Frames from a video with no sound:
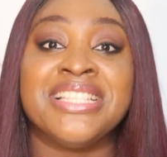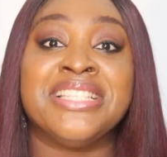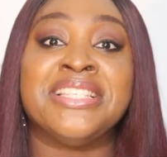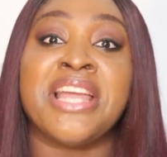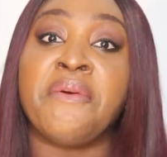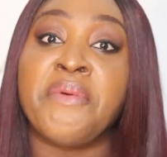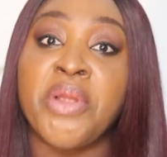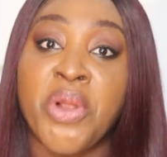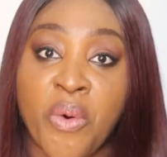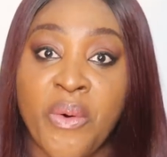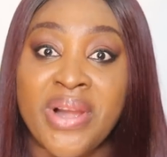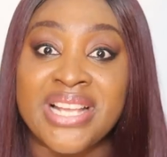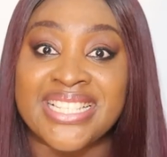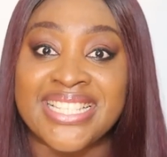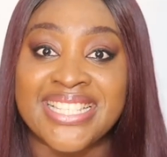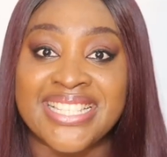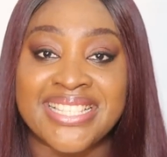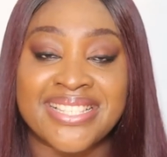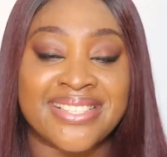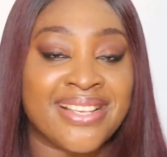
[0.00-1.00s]
Their
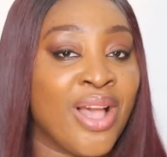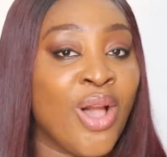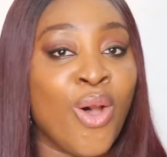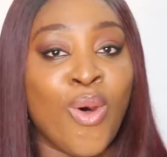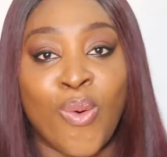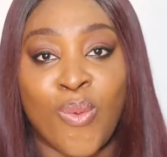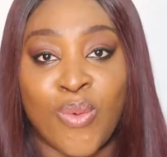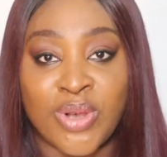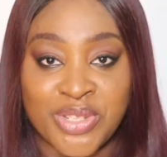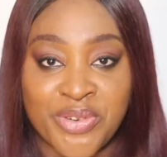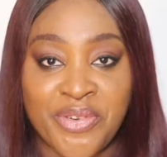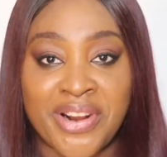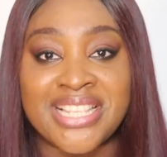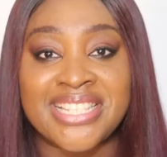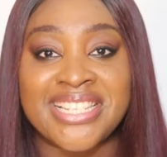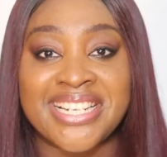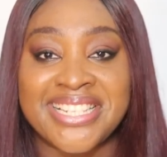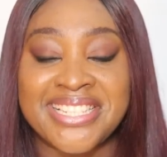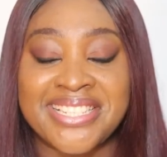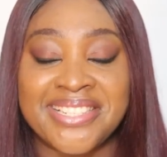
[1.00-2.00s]
request was
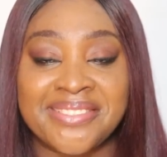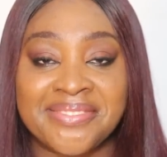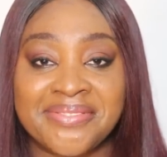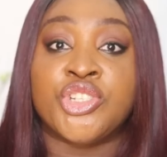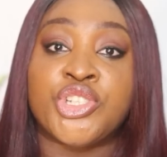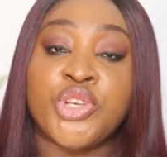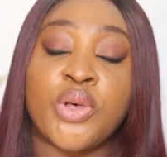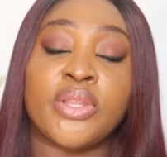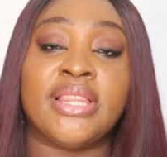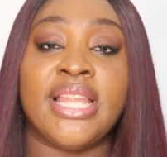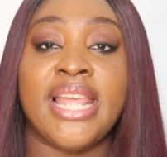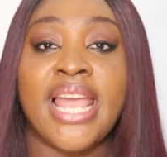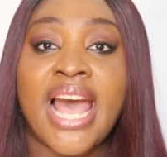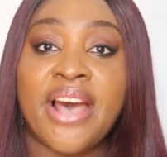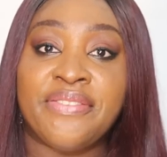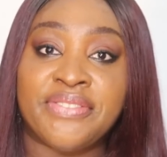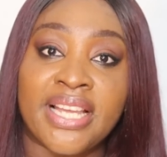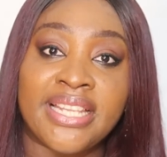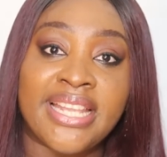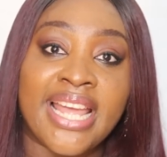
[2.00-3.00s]
granted. Shortly
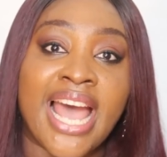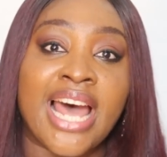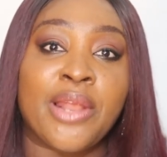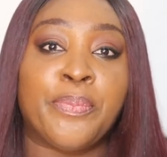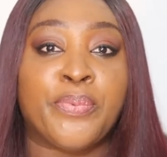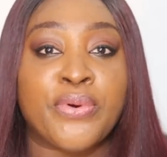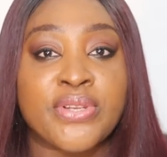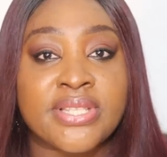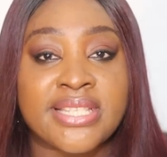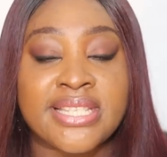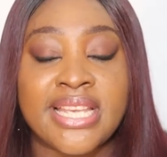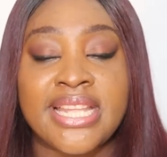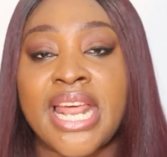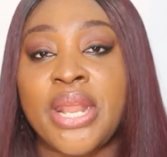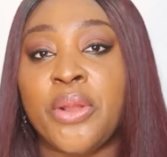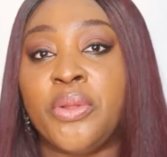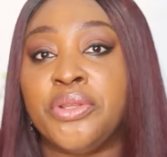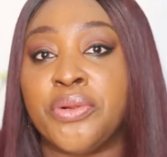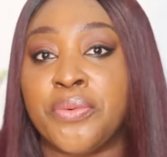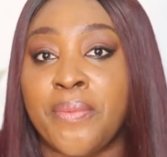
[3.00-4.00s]
after they had
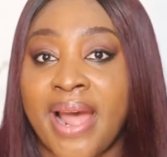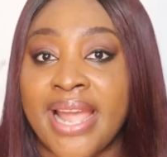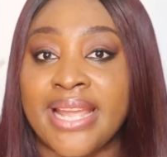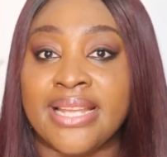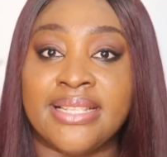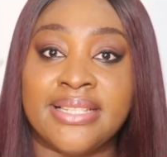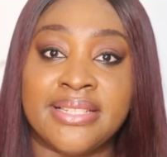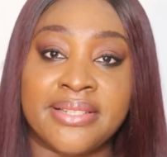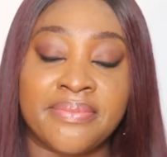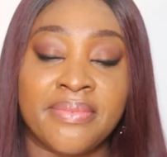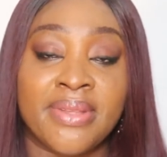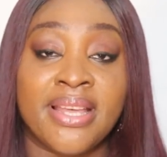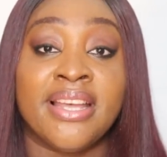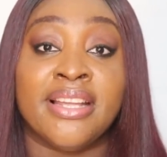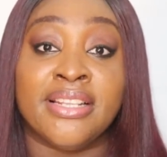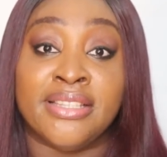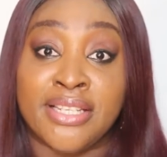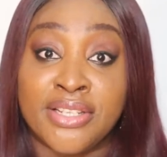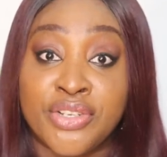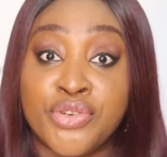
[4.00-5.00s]
proceeded on the ride,
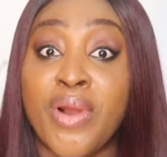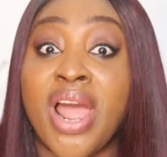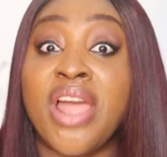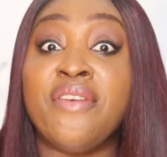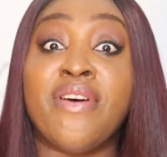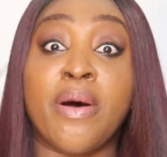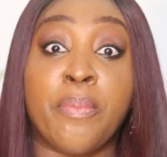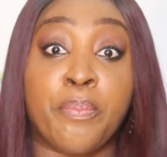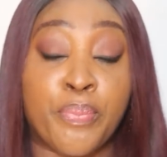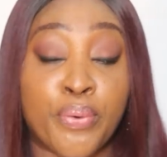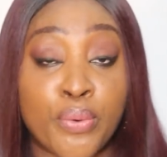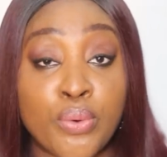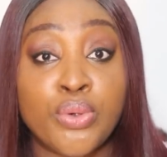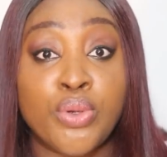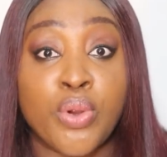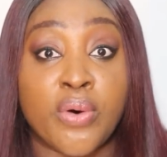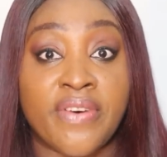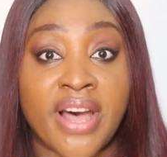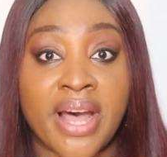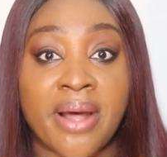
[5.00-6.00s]
the driver
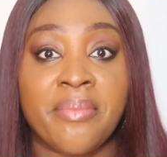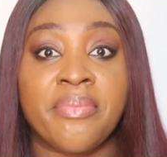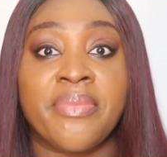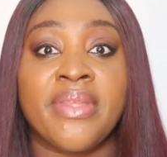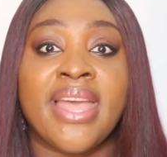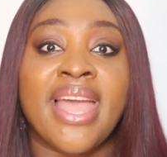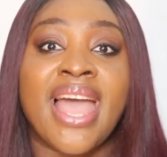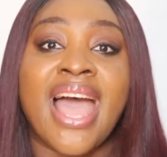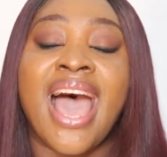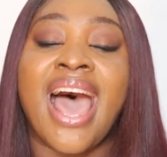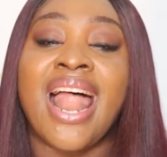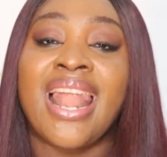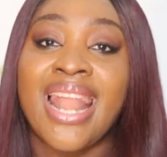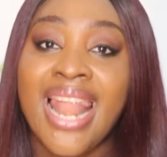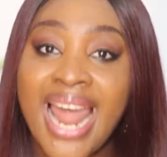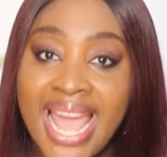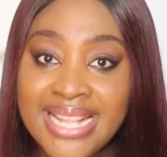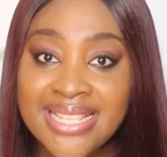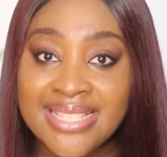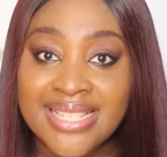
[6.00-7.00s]
pulled over,
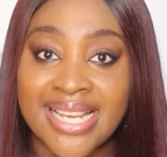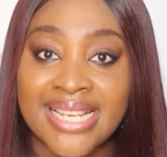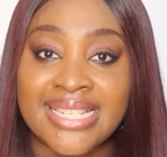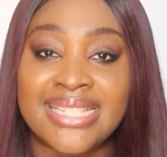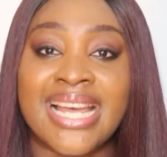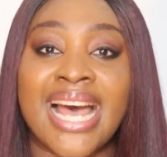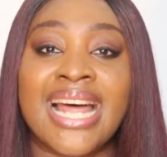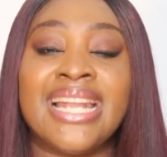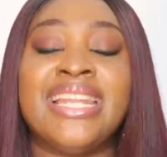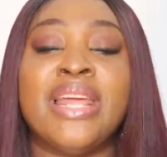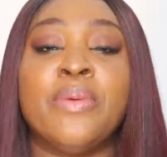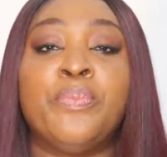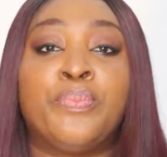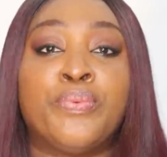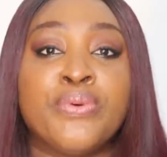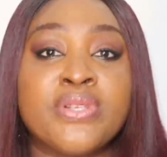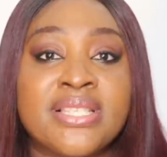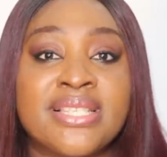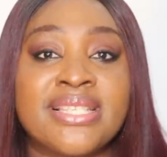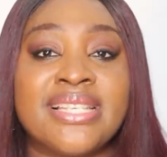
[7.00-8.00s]
alighted, and then
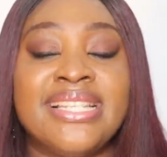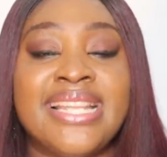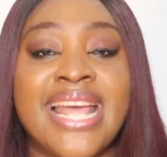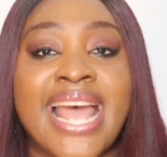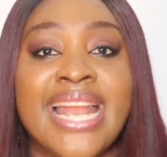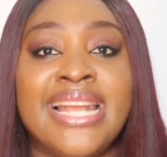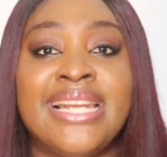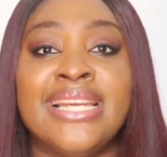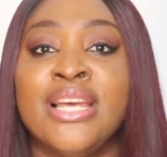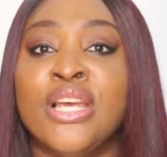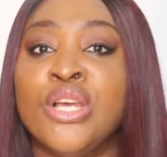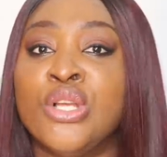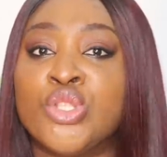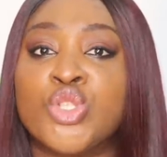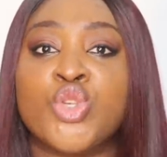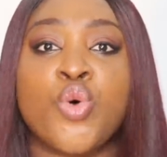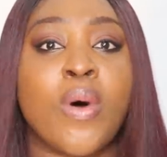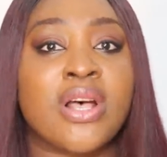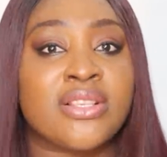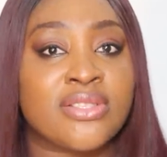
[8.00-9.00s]
proceeded
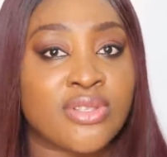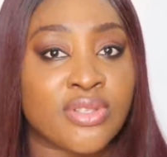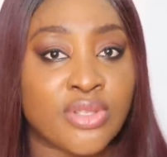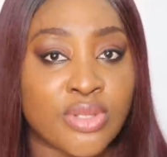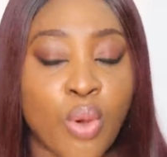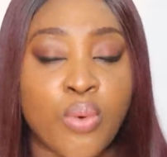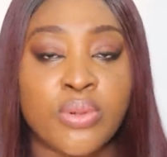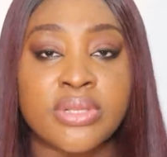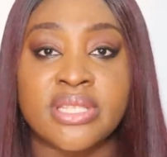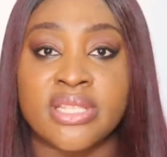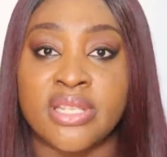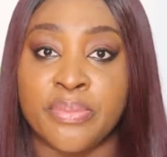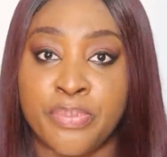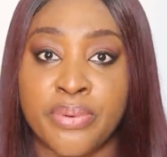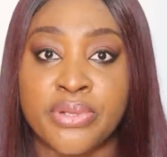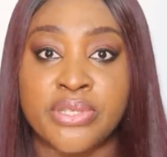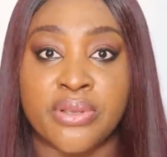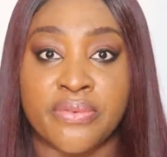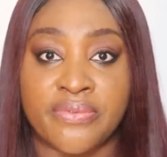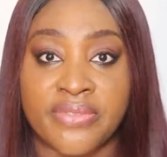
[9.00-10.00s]
to assault the
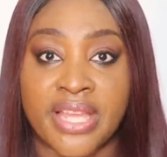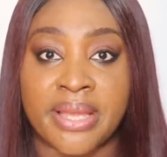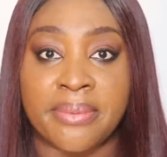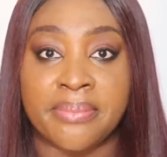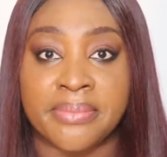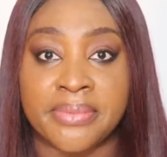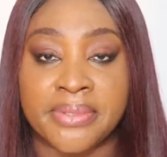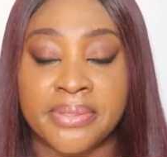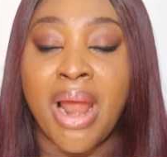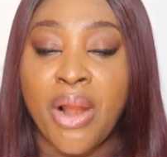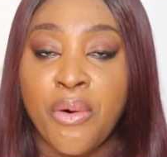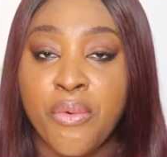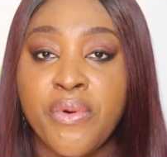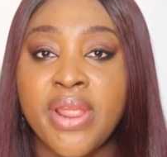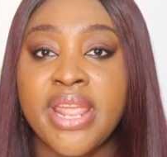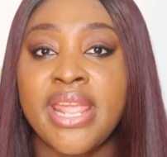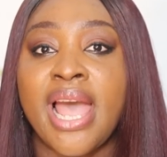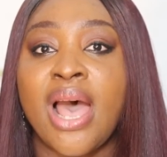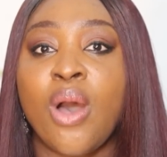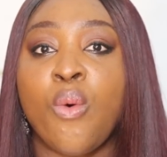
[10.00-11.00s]
both of them.
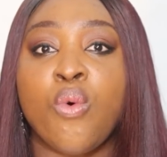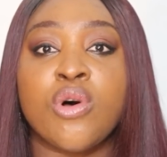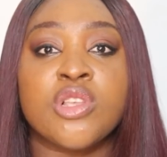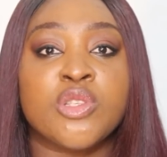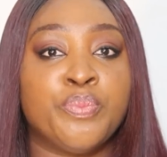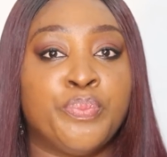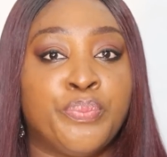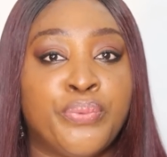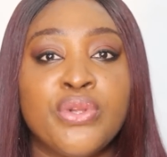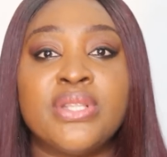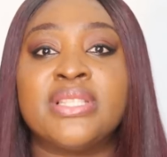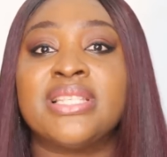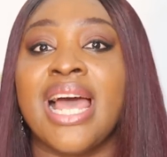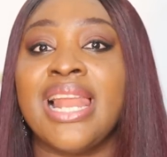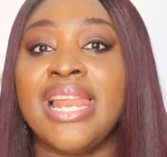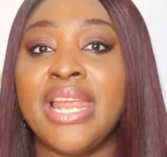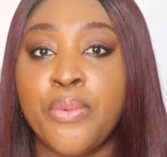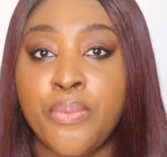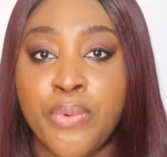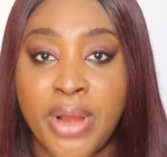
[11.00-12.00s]
Maria was
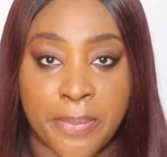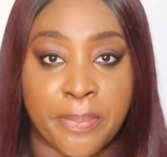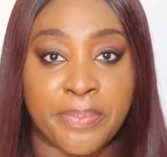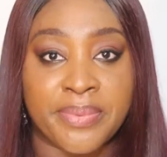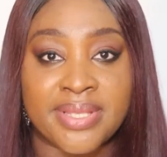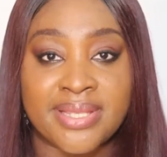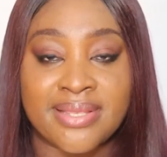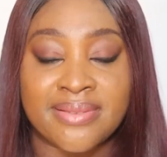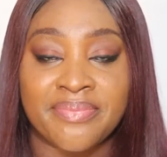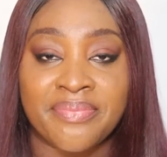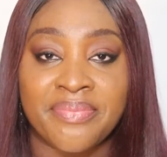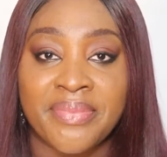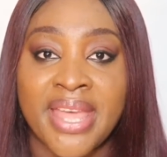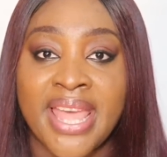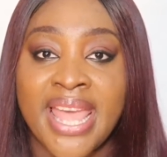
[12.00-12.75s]
brutally raped